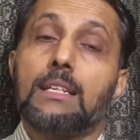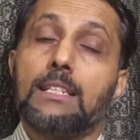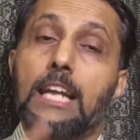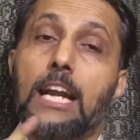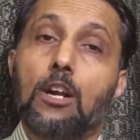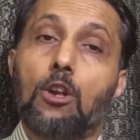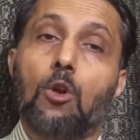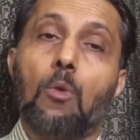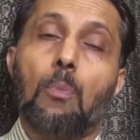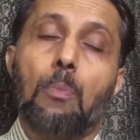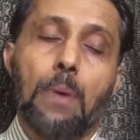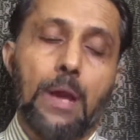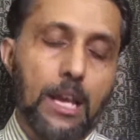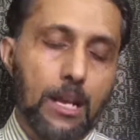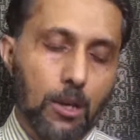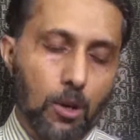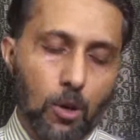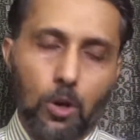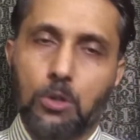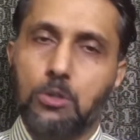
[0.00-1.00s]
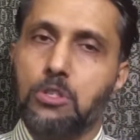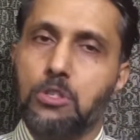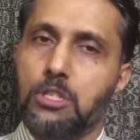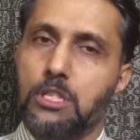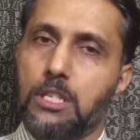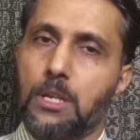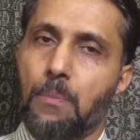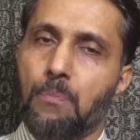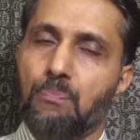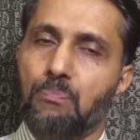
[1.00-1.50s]
10 rupee
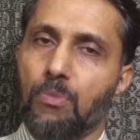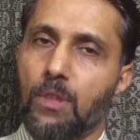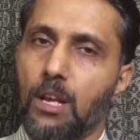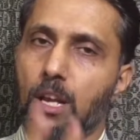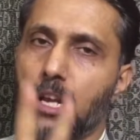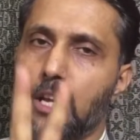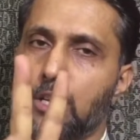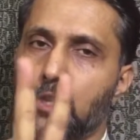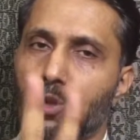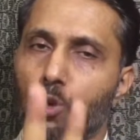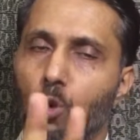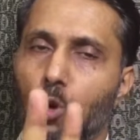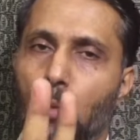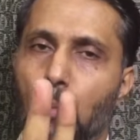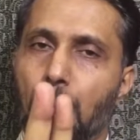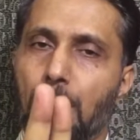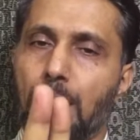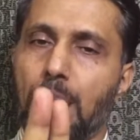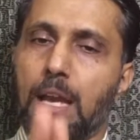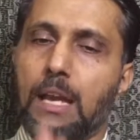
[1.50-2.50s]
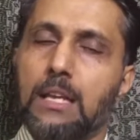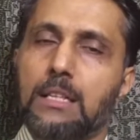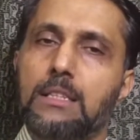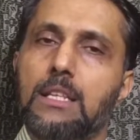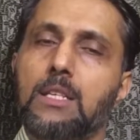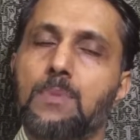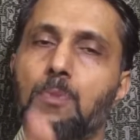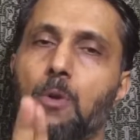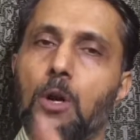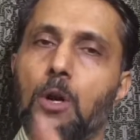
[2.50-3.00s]
cost, 2 rupee
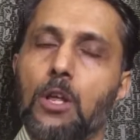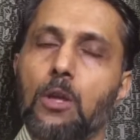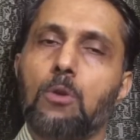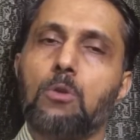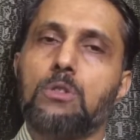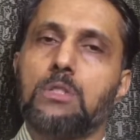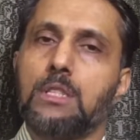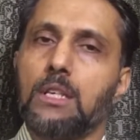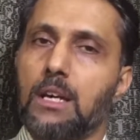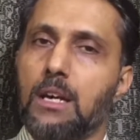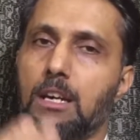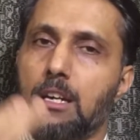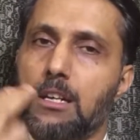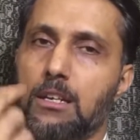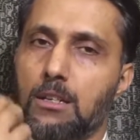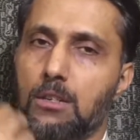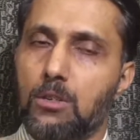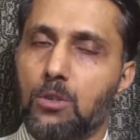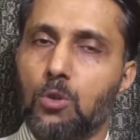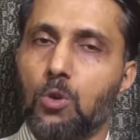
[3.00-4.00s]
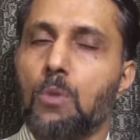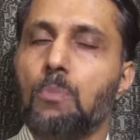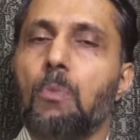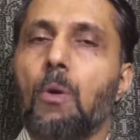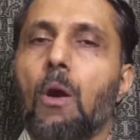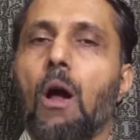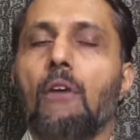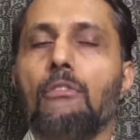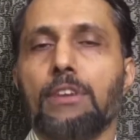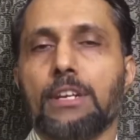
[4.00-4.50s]
this producer took
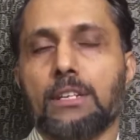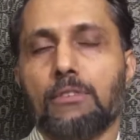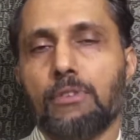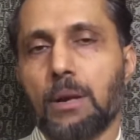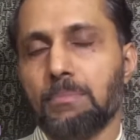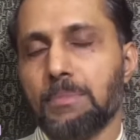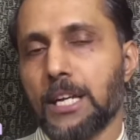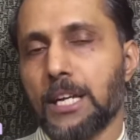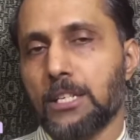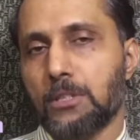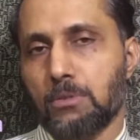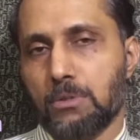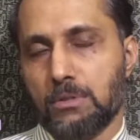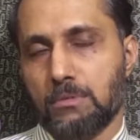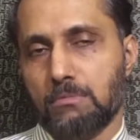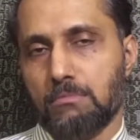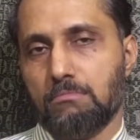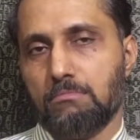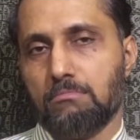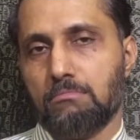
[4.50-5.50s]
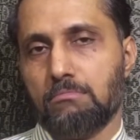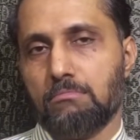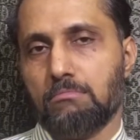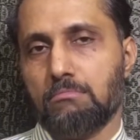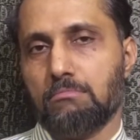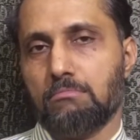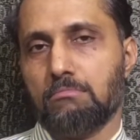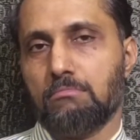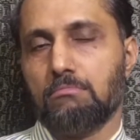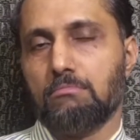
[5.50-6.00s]
profit from that.
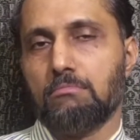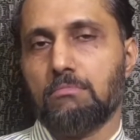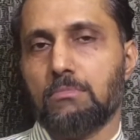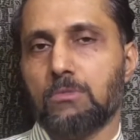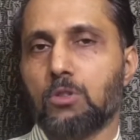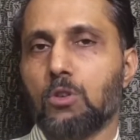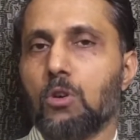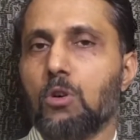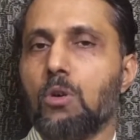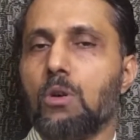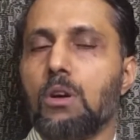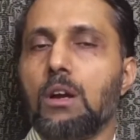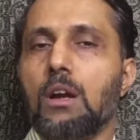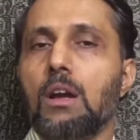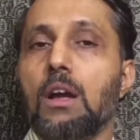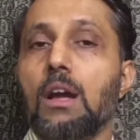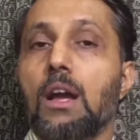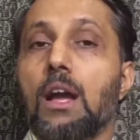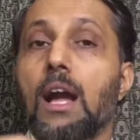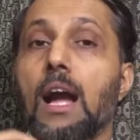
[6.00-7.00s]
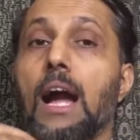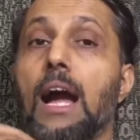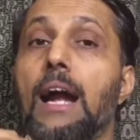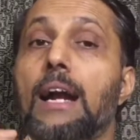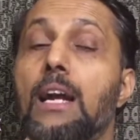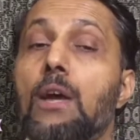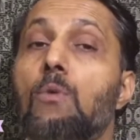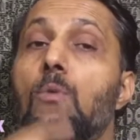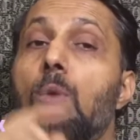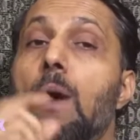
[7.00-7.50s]
So,
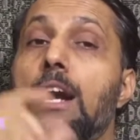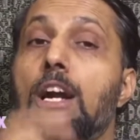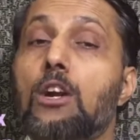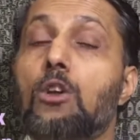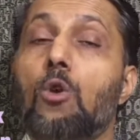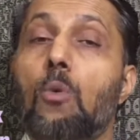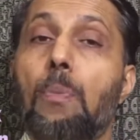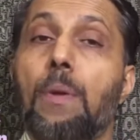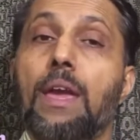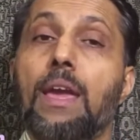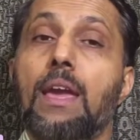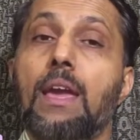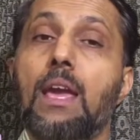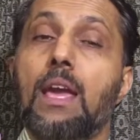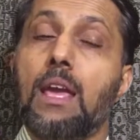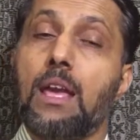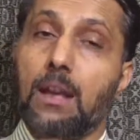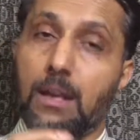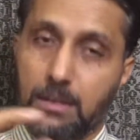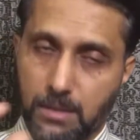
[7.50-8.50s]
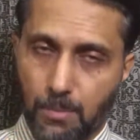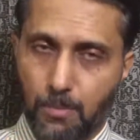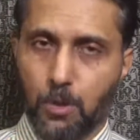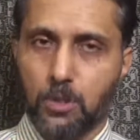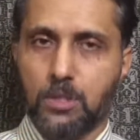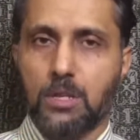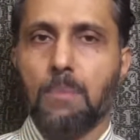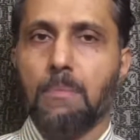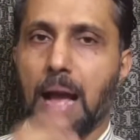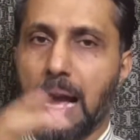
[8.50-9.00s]
and 1 rupee,
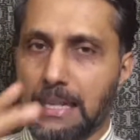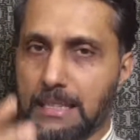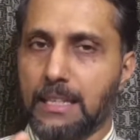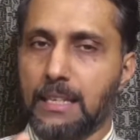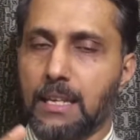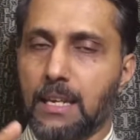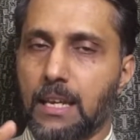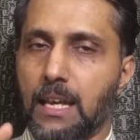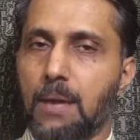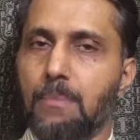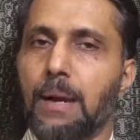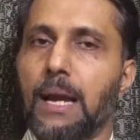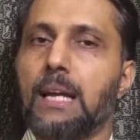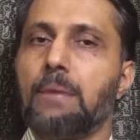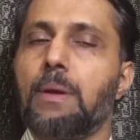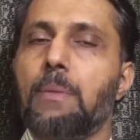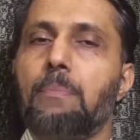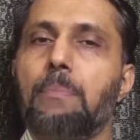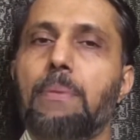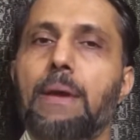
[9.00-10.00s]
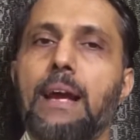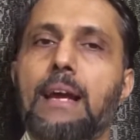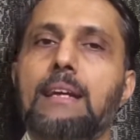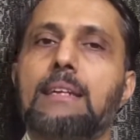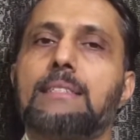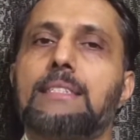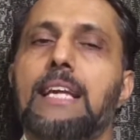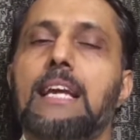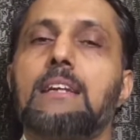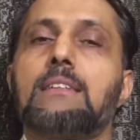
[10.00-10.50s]
suppose imagine he might be
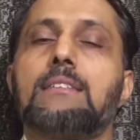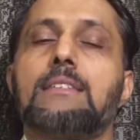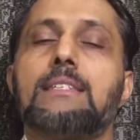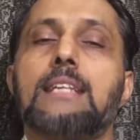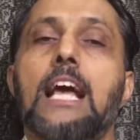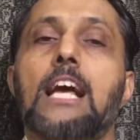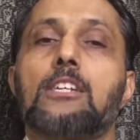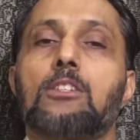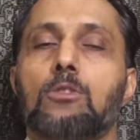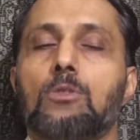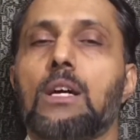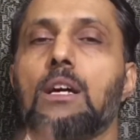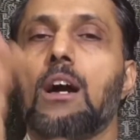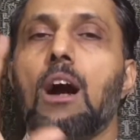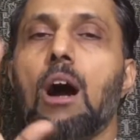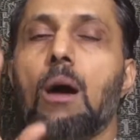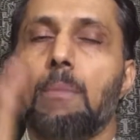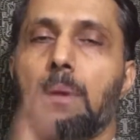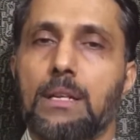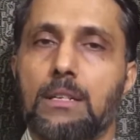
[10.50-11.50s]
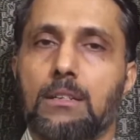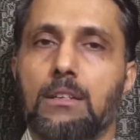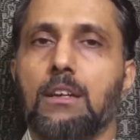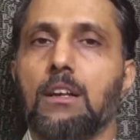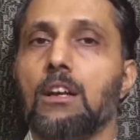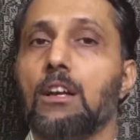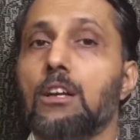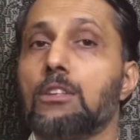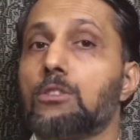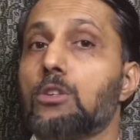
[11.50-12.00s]
paid sales tax to the government.
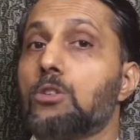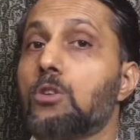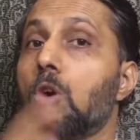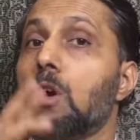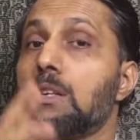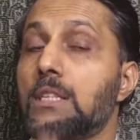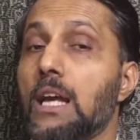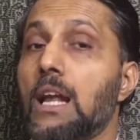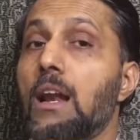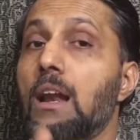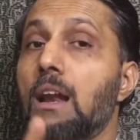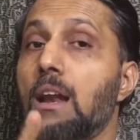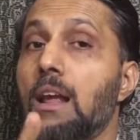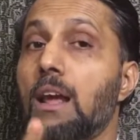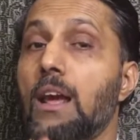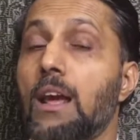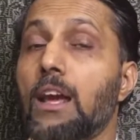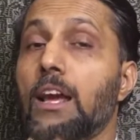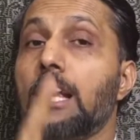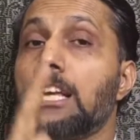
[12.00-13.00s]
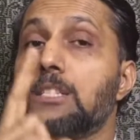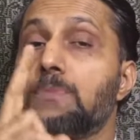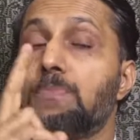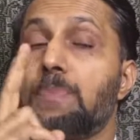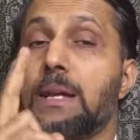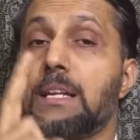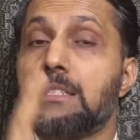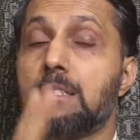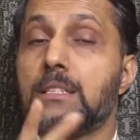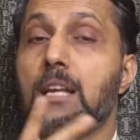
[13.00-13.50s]
So total he
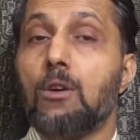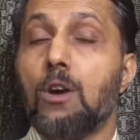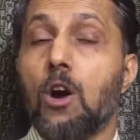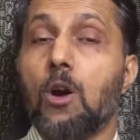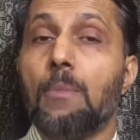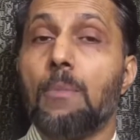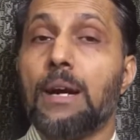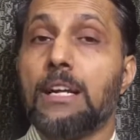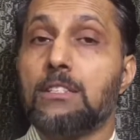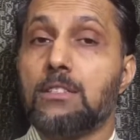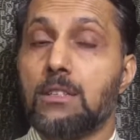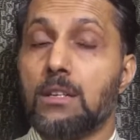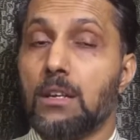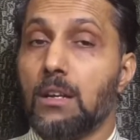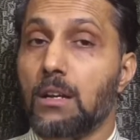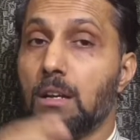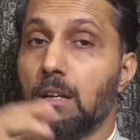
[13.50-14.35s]
spends now how much?